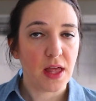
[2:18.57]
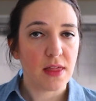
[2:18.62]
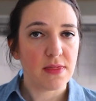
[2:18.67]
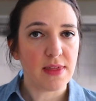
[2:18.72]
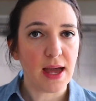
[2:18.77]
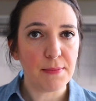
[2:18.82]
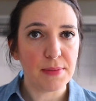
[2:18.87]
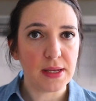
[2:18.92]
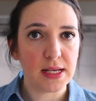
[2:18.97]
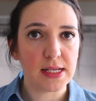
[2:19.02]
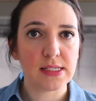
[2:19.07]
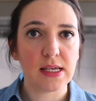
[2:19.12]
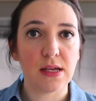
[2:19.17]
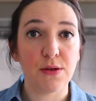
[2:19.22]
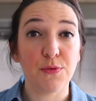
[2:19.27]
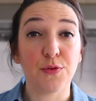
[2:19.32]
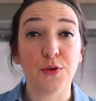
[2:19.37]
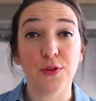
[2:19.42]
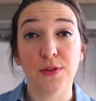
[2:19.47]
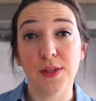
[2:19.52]
That being
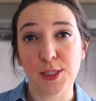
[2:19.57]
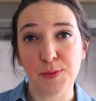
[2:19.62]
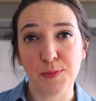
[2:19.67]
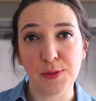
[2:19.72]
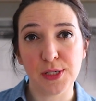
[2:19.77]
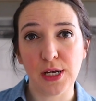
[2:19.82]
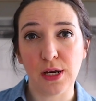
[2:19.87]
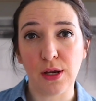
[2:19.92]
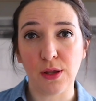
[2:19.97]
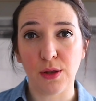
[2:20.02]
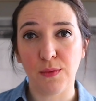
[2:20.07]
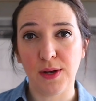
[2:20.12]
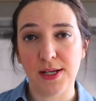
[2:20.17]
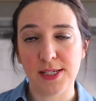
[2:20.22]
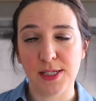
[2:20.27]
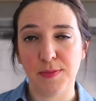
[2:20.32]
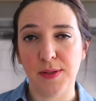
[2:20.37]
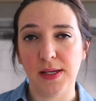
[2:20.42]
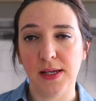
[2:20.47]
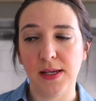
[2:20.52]
said, for this particular
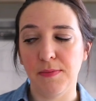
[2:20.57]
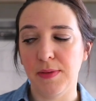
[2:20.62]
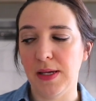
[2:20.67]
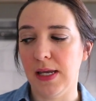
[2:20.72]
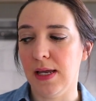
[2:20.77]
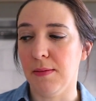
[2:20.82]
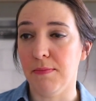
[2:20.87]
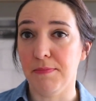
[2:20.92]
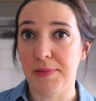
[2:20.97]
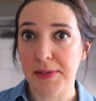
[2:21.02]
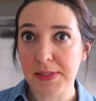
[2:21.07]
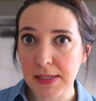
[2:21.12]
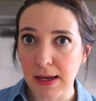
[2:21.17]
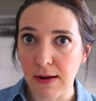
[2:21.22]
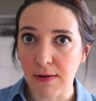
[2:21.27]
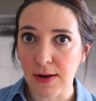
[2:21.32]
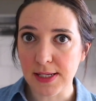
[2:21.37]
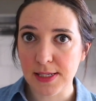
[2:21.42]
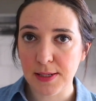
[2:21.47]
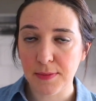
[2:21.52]
recipe, being a
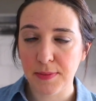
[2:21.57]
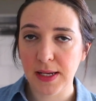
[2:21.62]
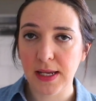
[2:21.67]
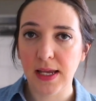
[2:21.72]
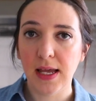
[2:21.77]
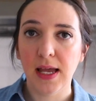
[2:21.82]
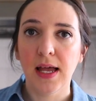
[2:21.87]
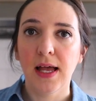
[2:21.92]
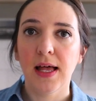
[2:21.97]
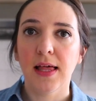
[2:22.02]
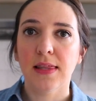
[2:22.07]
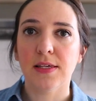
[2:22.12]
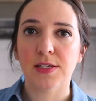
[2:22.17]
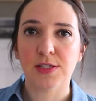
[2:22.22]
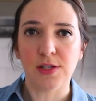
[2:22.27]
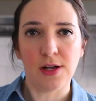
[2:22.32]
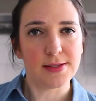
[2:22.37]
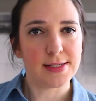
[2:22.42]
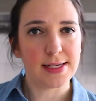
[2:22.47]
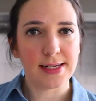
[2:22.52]
biscuit recipe, the
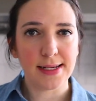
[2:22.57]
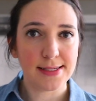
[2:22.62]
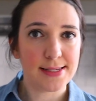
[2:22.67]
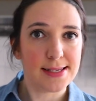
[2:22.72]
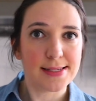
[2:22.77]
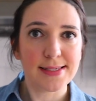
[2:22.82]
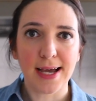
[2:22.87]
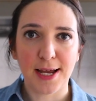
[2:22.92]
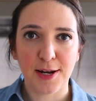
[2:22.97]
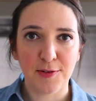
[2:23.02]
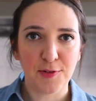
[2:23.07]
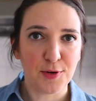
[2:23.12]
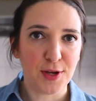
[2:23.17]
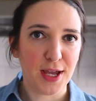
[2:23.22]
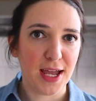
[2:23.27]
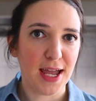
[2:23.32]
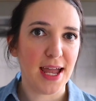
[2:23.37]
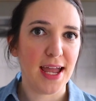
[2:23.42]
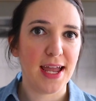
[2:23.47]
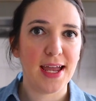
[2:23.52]
saltiness is kind of
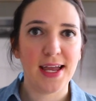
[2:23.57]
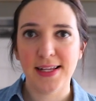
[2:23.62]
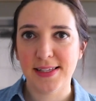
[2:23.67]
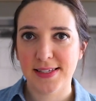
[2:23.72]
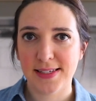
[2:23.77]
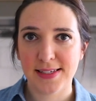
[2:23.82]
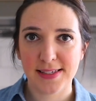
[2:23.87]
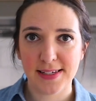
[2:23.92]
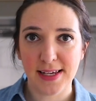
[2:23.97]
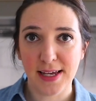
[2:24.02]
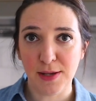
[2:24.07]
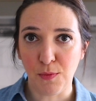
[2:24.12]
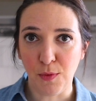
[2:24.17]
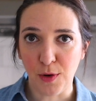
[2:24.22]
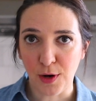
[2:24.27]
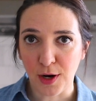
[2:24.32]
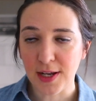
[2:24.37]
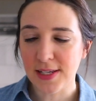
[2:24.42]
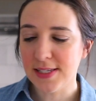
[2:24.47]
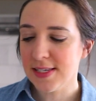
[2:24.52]
okay, it
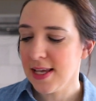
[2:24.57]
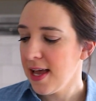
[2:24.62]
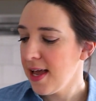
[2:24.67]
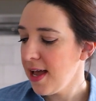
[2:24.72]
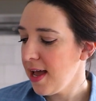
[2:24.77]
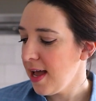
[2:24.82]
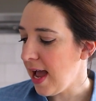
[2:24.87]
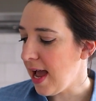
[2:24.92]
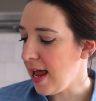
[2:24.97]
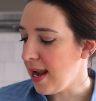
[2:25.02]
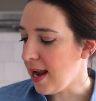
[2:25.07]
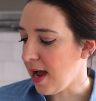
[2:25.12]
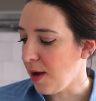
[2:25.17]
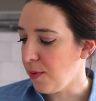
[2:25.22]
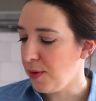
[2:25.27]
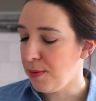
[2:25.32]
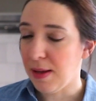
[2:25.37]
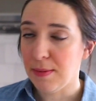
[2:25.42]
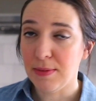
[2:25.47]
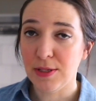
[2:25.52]
works, and I
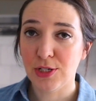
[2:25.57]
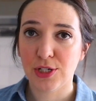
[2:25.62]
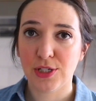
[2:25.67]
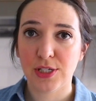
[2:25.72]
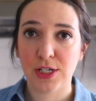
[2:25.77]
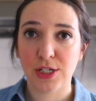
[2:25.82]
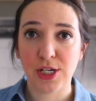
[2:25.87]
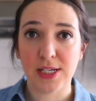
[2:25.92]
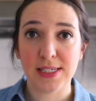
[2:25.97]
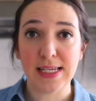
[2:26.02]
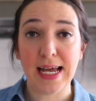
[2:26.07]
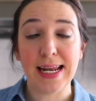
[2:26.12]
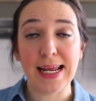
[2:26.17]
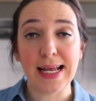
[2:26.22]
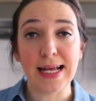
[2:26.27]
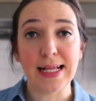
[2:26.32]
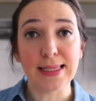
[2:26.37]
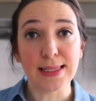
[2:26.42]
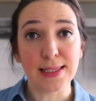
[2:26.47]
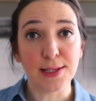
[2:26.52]
would maybe just suggest
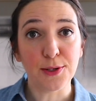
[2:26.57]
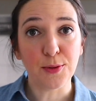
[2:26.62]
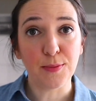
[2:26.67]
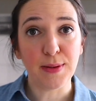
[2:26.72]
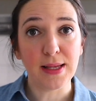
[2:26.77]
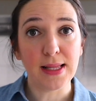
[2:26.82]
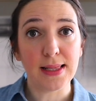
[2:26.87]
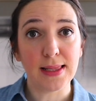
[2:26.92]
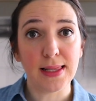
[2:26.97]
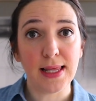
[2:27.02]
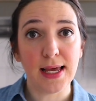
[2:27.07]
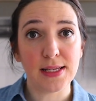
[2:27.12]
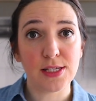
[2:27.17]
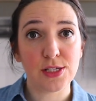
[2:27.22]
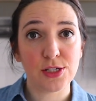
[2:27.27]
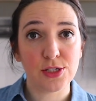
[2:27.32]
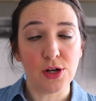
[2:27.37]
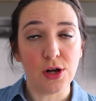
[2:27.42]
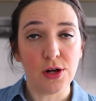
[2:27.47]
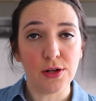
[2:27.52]
adding a little bit
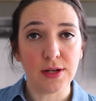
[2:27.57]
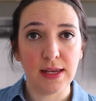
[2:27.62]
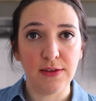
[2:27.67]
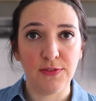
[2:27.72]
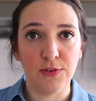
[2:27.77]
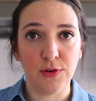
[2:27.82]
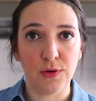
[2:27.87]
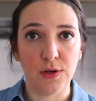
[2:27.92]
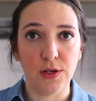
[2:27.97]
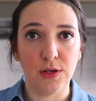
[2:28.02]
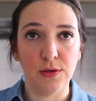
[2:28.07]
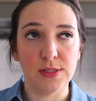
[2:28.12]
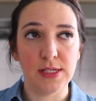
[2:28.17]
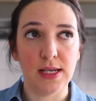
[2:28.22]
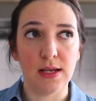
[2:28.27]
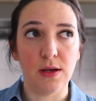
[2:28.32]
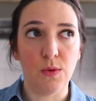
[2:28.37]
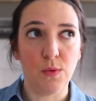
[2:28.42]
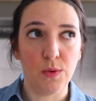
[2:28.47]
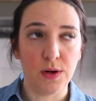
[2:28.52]
less salt if you're
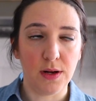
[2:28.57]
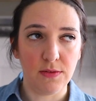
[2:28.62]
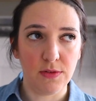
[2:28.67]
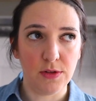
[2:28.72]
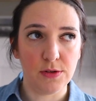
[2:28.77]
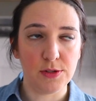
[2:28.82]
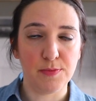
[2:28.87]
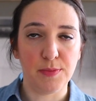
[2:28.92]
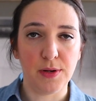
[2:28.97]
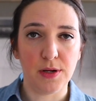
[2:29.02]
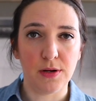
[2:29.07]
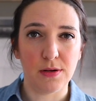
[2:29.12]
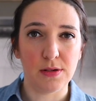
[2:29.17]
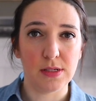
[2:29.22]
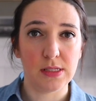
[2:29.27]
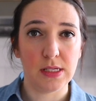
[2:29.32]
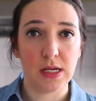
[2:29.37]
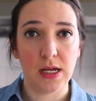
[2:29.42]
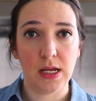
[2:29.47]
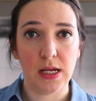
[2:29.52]
using one of those
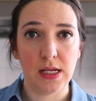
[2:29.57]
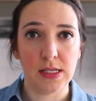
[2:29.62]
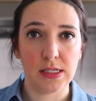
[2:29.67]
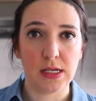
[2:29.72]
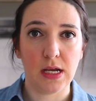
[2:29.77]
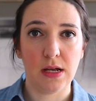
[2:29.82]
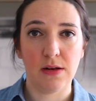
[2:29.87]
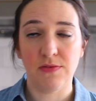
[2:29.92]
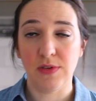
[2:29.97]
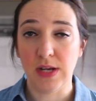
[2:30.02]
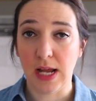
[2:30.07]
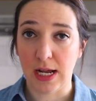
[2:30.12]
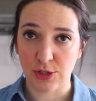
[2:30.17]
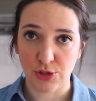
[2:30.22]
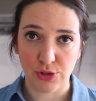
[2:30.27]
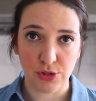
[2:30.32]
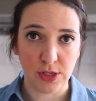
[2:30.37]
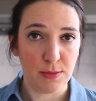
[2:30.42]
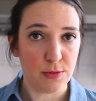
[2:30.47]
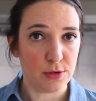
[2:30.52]
butters that is kind of
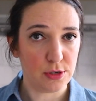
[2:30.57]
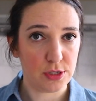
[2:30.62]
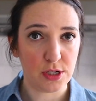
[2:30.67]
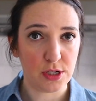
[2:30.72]
naturally more